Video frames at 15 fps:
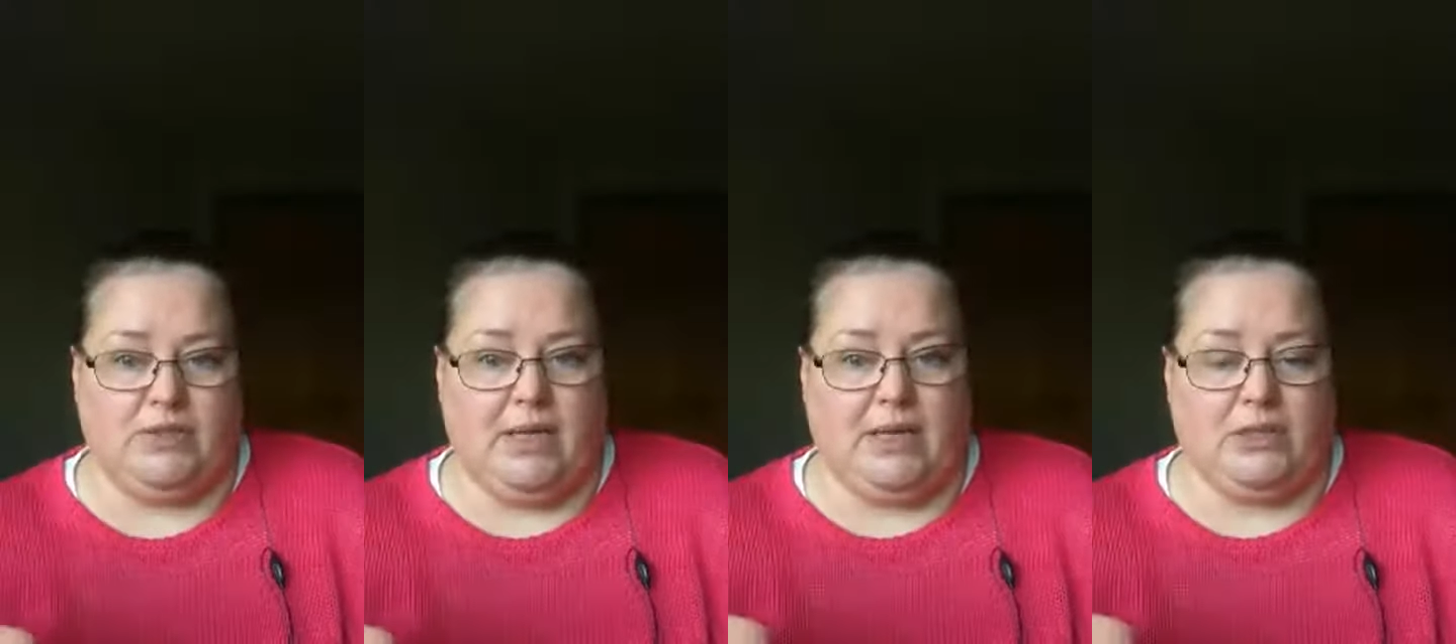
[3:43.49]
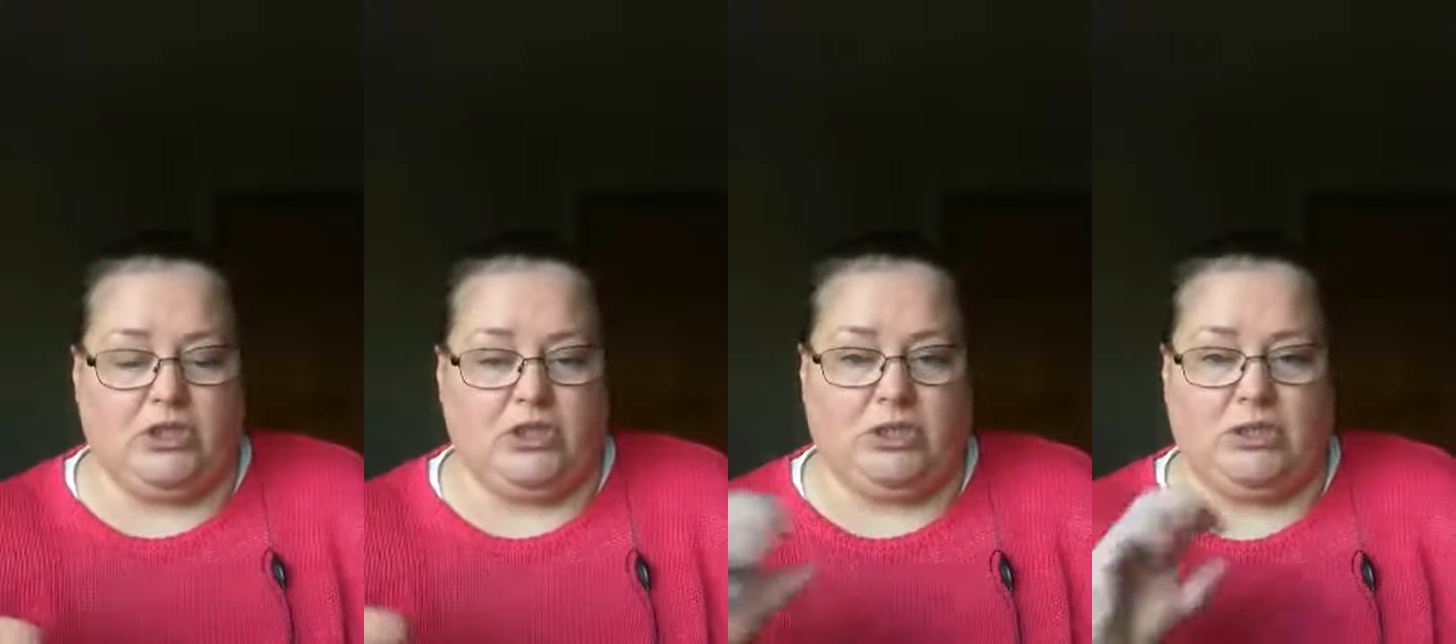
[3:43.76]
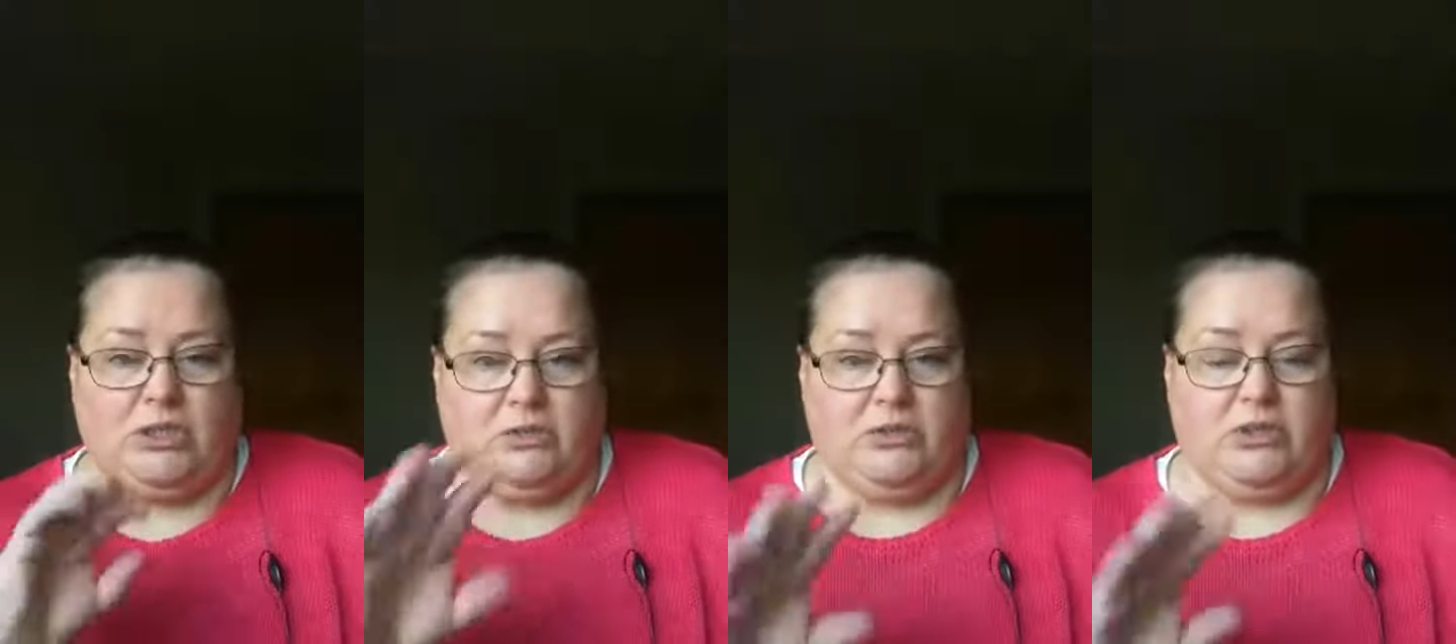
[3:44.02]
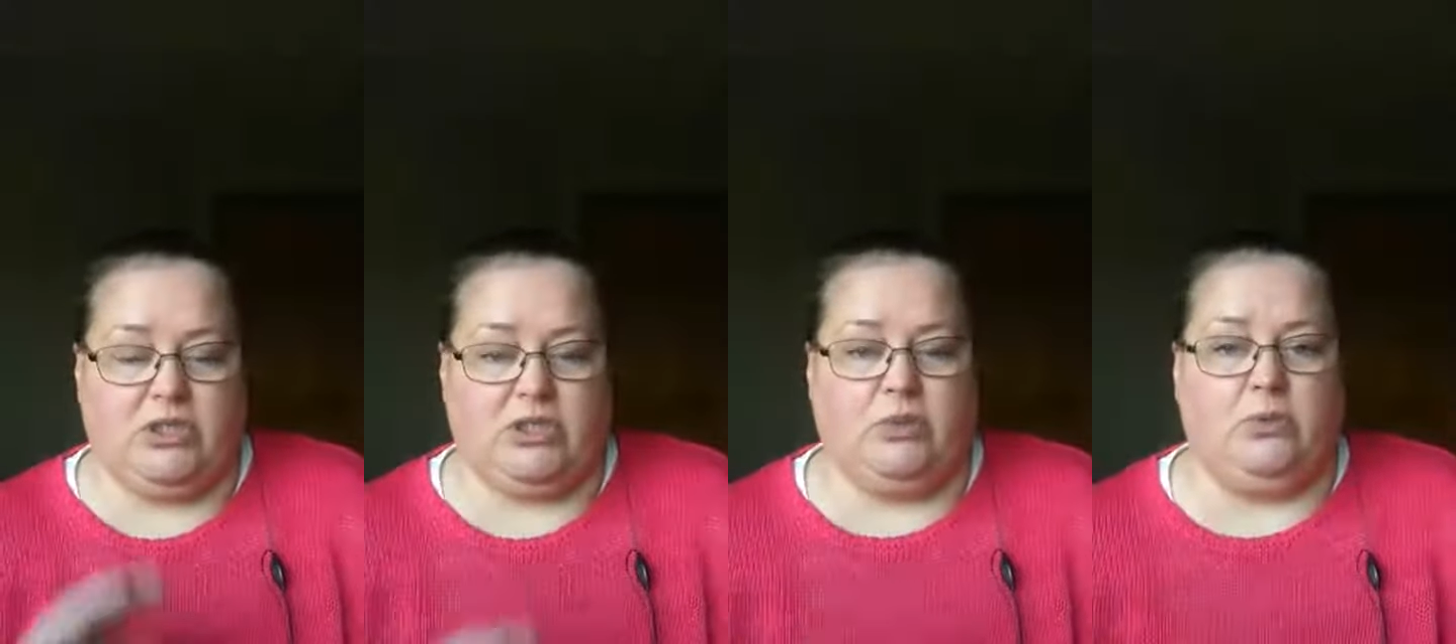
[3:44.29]
that sheet,
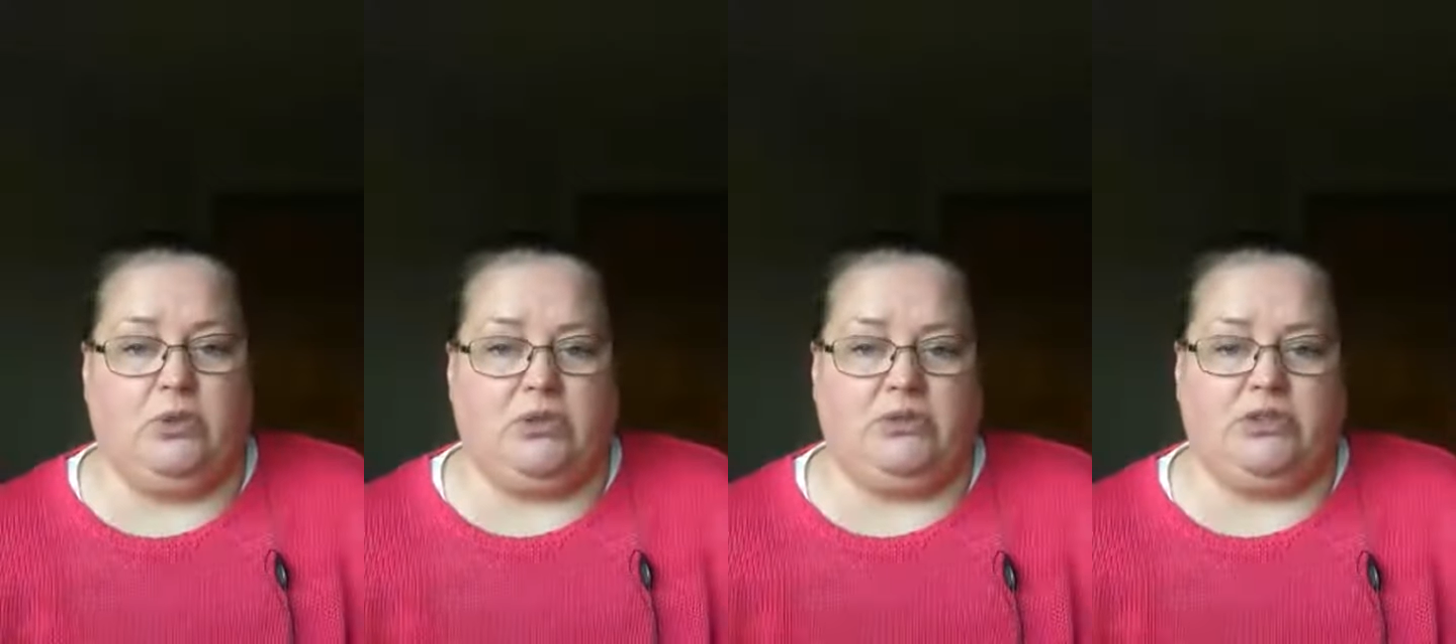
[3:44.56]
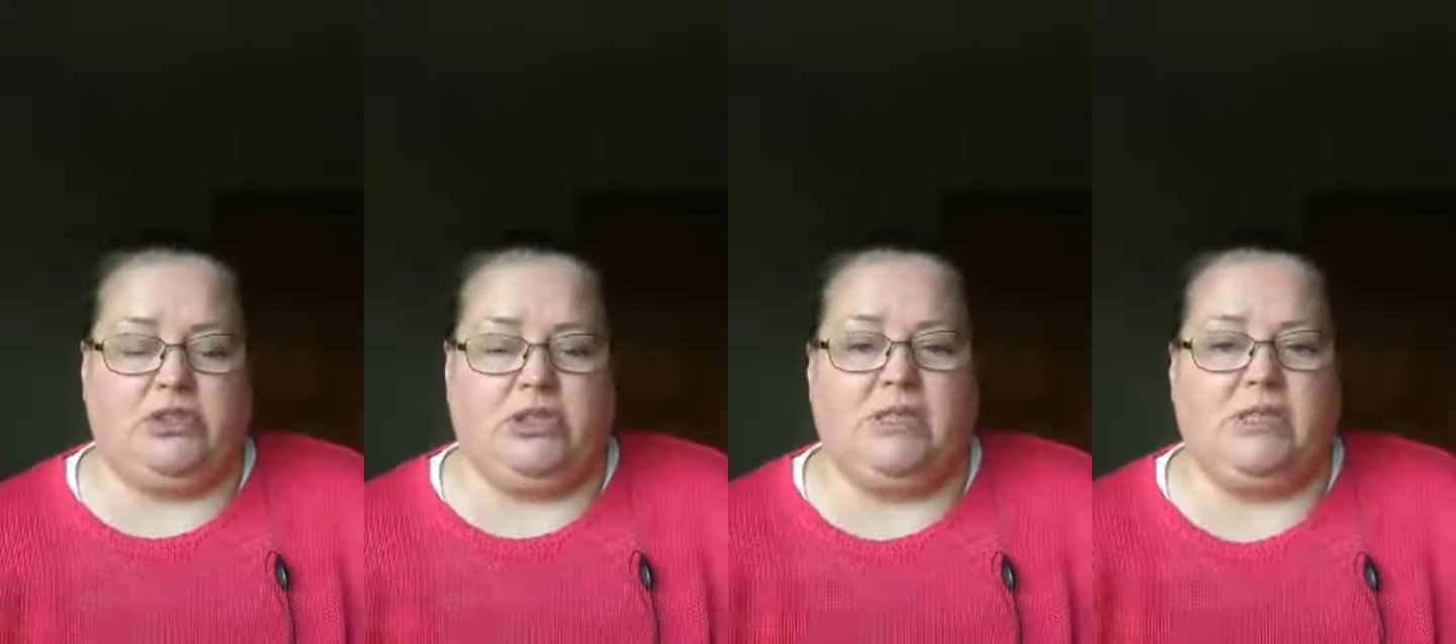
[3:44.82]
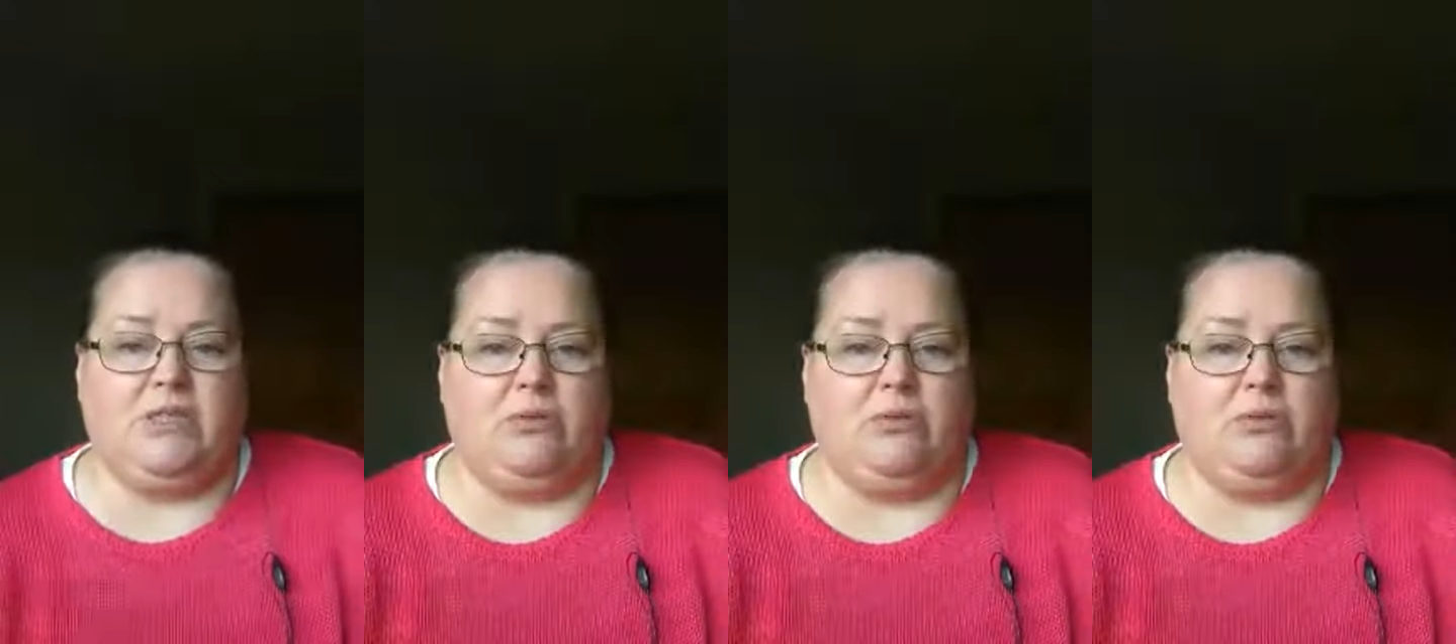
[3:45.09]
there's 2 other sheets.